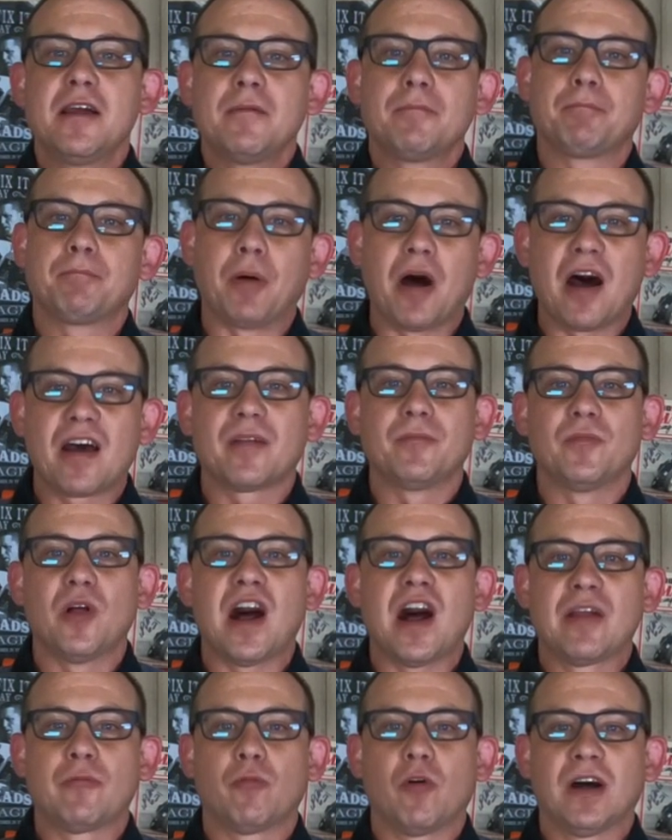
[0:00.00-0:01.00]
Bottom
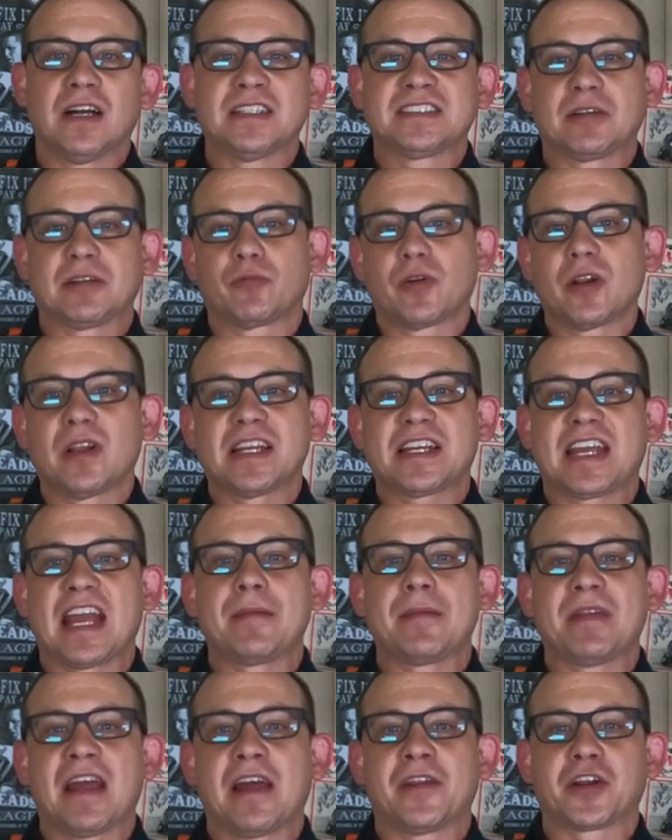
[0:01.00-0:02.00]
line was, it really
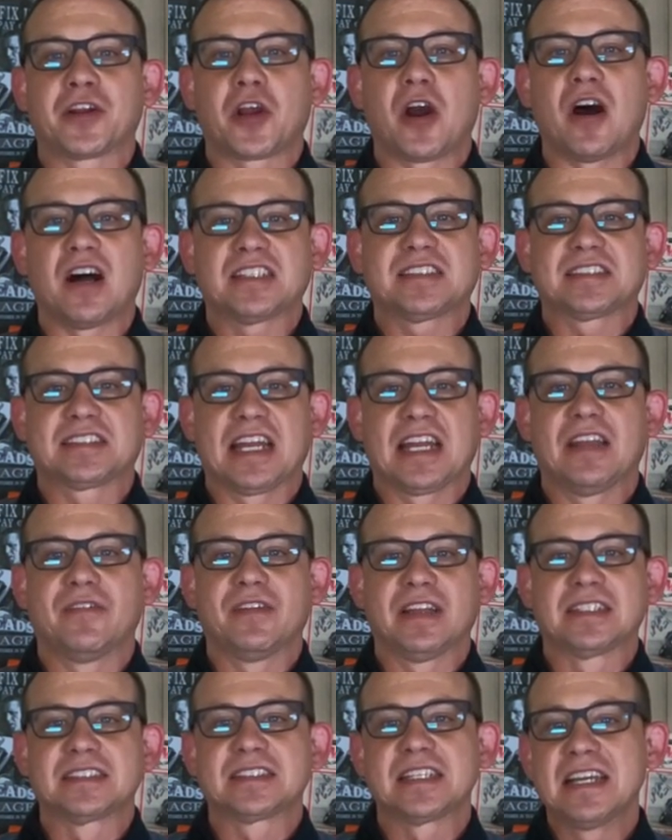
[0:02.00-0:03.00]
came down to cost
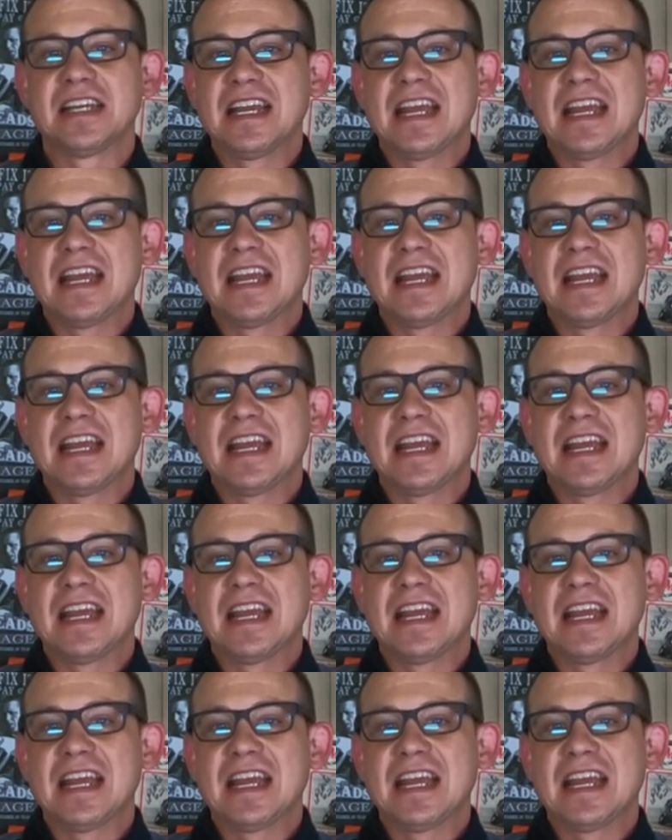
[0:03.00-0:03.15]
savings,